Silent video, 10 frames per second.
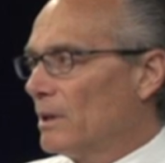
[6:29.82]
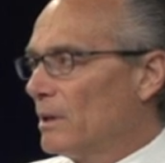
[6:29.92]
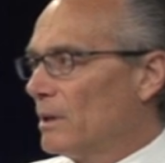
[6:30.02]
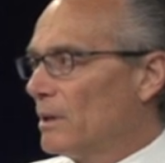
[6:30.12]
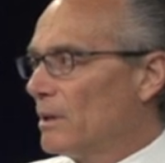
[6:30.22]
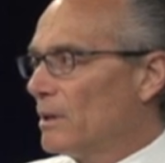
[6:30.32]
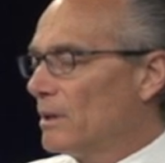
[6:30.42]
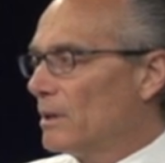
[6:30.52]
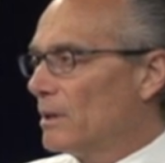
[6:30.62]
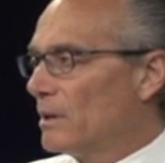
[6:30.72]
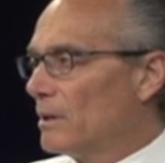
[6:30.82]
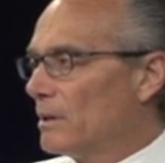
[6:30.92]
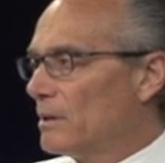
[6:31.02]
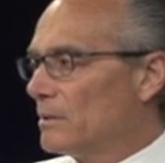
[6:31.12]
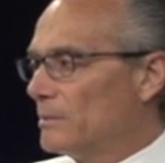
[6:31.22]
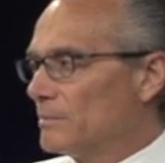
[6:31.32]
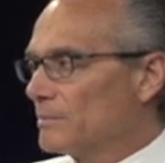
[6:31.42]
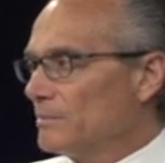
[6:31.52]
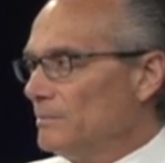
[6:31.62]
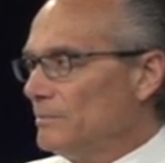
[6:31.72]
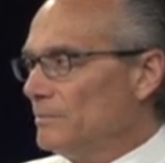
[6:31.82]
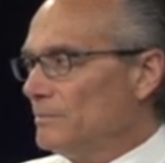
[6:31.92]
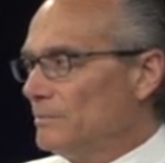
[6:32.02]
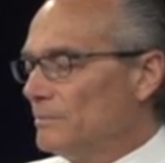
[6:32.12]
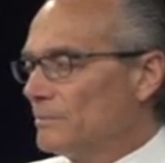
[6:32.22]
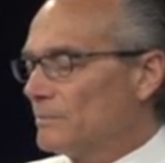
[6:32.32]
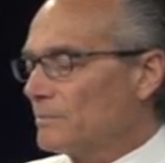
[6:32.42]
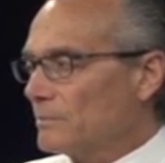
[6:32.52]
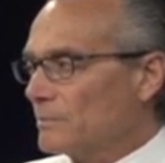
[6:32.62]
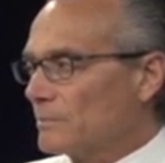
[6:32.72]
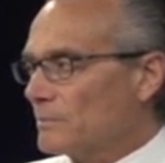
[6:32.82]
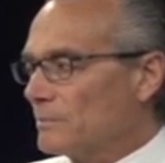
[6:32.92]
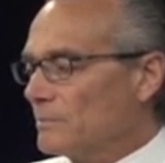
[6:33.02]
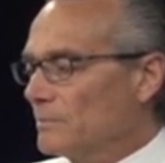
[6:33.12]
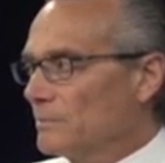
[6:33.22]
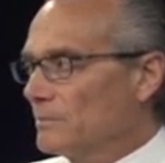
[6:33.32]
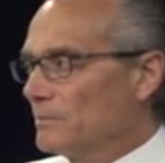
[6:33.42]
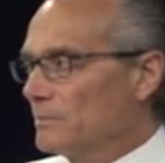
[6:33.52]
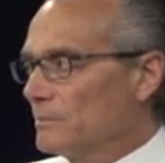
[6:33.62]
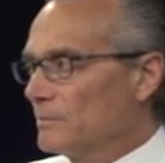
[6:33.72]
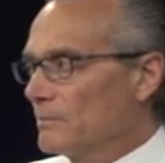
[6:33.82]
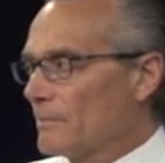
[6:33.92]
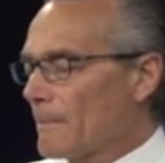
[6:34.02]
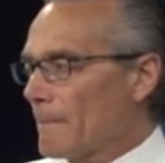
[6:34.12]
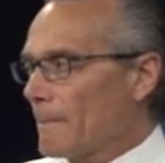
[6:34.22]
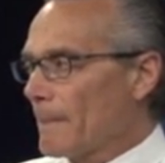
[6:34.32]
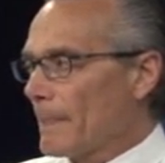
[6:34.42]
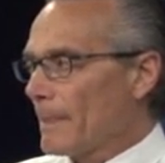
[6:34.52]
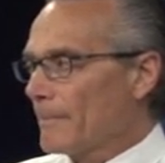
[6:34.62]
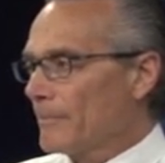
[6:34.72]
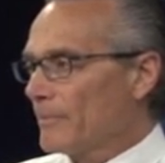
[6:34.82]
[no speech]